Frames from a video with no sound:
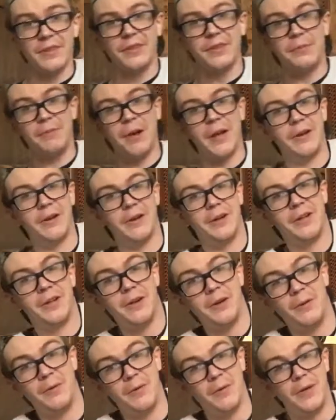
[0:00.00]
You might already
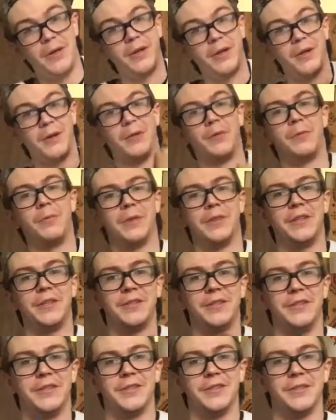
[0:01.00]
know what
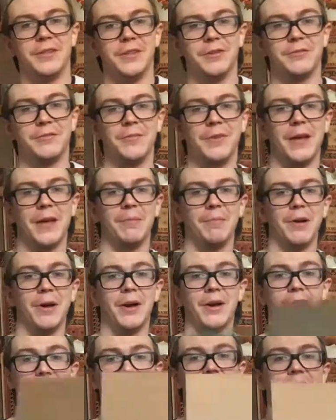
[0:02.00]
this is just from that
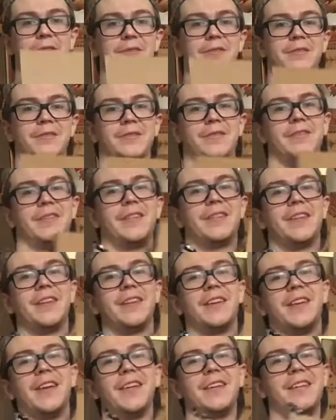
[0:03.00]
box. It's a
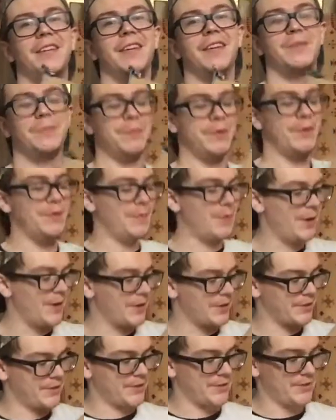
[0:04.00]
Nike SB
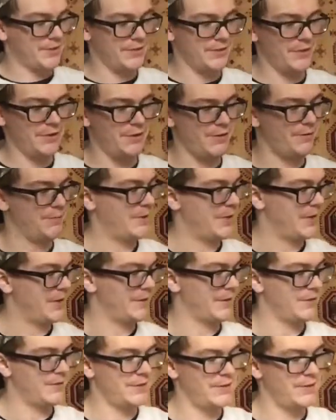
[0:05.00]
box. Oh man.